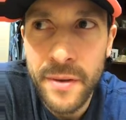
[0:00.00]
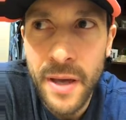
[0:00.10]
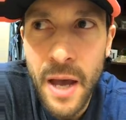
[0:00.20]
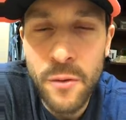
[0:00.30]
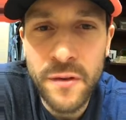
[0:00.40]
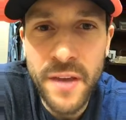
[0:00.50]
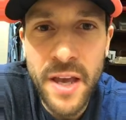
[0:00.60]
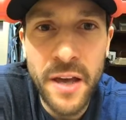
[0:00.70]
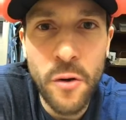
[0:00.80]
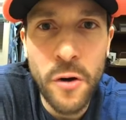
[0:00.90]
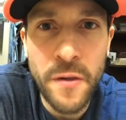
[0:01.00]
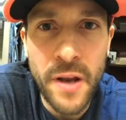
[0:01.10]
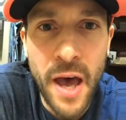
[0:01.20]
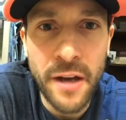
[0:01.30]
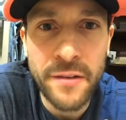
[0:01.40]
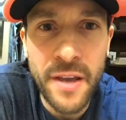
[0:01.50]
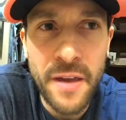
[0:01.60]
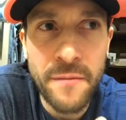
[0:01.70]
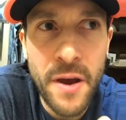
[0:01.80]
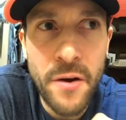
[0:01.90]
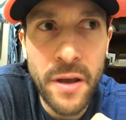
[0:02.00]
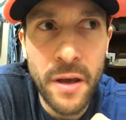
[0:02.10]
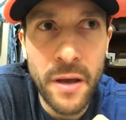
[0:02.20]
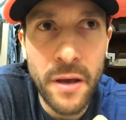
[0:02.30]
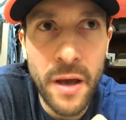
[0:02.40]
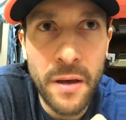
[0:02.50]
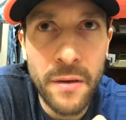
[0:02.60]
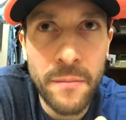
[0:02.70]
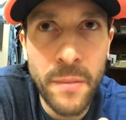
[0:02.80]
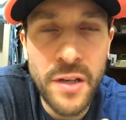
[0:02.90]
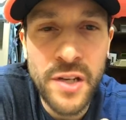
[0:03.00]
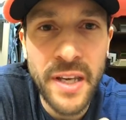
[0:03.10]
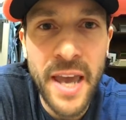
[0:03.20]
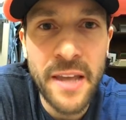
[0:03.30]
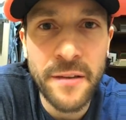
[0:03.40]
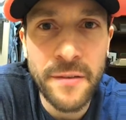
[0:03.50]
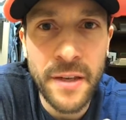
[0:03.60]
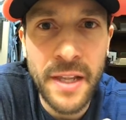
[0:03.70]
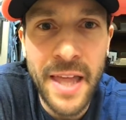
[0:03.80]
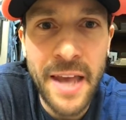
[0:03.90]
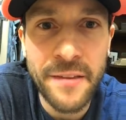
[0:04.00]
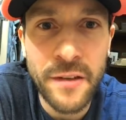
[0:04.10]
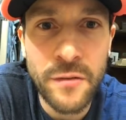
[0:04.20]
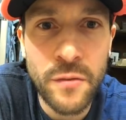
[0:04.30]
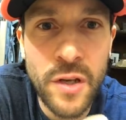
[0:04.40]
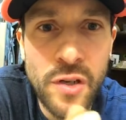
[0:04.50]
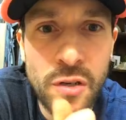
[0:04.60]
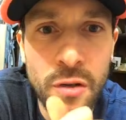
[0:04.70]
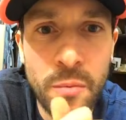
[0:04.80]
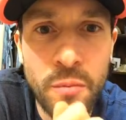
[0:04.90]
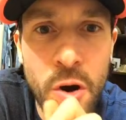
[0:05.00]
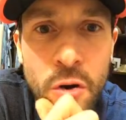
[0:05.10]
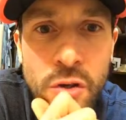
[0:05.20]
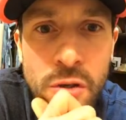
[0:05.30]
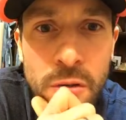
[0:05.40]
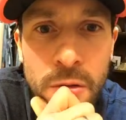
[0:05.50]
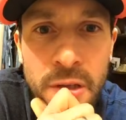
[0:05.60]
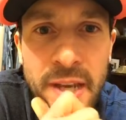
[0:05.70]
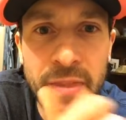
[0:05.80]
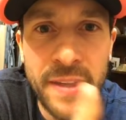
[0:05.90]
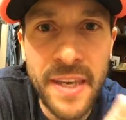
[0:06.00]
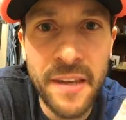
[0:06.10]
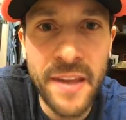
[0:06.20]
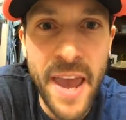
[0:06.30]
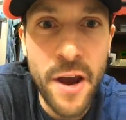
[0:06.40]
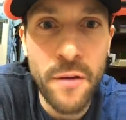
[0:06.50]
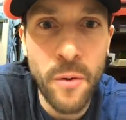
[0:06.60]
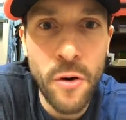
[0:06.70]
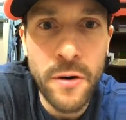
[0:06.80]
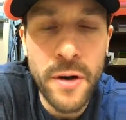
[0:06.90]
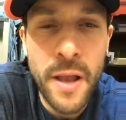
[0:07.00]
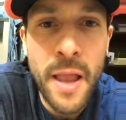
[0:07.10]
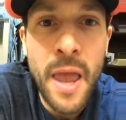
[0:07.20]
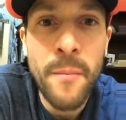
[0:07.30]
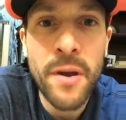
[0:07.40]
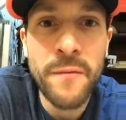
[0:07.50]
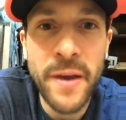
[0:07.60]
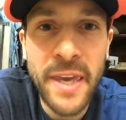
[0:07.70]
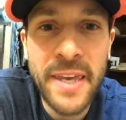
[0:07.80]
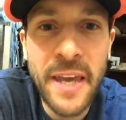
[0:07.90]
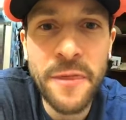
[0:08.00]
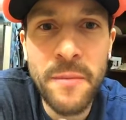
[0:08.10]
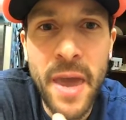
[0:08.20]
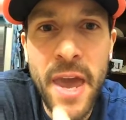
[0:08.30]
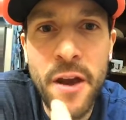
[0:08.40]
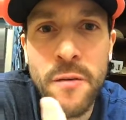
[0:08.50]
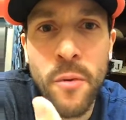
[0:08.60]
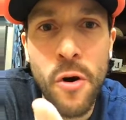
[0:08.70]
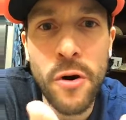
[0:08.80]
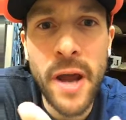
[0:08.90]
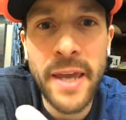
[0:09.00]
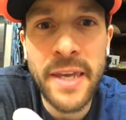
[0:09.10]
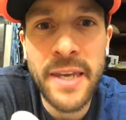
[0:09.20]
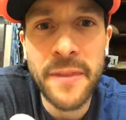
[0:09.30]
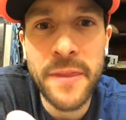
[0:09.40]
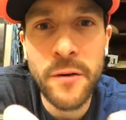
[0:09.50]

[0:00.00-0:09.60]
I would say, unorthodox and very much against the classic traditional approach to get the kids airborne. But if I could get them airborne, I could get their